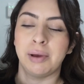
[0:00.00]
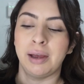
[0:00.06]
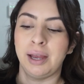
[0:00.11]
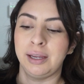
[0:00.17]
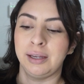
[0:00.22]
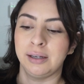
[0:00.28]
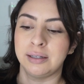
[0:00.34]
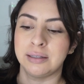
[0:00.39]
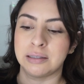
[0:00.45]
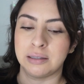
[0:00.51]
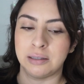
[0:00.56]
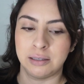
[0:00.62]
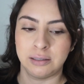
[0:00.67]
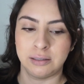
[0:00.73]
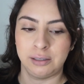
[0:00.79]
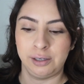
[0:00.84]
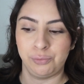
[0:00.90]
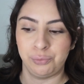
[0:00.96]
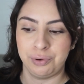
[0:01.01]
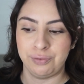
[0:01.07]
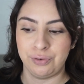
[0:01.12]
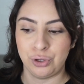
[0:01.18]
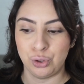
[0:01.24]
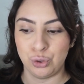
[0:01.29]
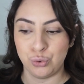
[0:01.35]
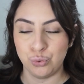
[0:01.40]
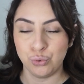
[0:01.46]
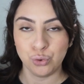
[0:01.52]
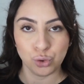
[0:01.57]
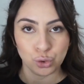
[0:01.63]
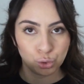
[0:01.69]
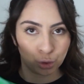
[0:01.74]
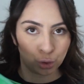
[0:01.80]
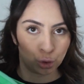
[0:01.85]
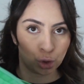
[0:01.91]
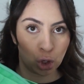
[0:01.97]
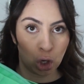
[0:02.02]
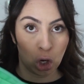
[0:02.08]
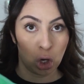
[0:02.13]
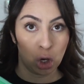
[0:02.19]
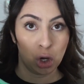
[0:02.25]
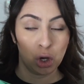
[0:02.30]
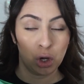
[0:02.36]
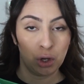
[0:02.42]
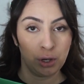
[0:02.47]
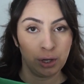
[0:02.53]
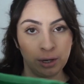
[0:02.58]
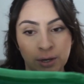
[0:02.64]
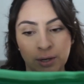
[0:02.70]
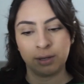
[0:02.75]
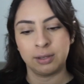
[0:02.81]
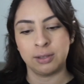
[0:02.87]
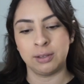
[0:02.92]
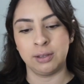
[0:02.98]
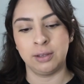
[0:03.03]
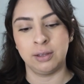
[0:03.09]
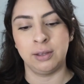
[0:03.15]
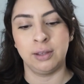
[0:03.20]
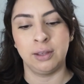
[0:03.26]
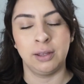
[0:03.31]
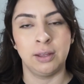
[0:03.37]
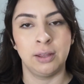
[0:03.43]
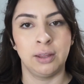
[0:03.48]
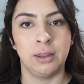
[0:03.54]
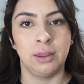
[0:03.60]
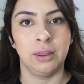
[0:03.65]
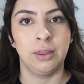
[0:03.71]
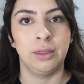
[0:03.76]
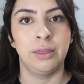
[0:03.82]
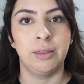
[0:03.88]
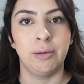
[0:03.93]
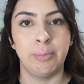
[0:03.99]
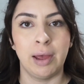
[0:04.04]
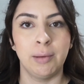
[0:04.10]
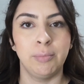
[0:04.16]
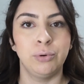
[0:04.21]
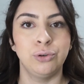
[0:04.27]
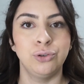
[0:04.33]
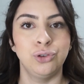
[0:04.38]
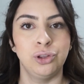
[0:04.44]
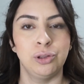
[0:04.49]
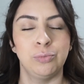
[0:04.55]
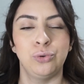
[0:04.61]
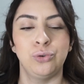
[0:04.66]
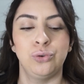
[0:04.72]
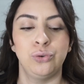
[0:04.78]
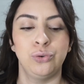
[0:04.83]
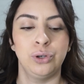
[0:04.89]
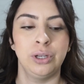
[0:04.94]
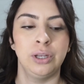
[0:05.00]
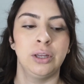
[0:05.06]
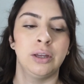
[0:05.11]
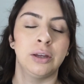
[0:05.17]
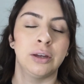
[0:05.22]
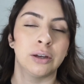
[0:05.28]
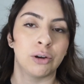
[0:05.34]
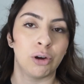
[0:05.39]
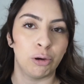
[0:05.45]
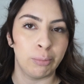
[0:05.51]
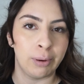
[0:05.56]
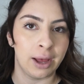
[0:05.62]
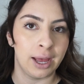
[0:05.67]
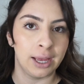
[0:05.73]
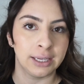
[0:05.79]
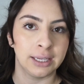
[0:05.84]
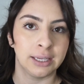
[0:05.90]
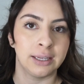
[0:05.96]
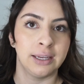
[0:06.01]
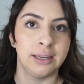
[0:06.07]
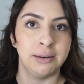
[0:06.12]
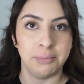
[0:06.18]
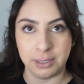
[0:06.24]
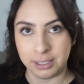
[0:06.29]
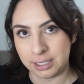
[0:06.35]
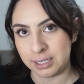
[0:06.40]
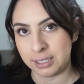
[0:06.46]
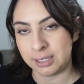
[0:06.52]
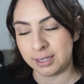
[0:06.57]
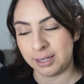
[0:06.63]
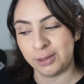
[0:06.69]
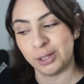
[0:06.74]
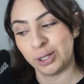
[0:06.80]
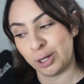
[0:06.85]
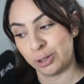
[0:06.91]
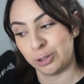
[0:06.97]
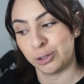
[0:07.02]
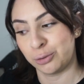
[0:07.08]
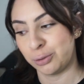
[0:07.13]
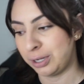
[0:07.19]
my unsolicited review on the Baboon to the Moon go bag in mini in the color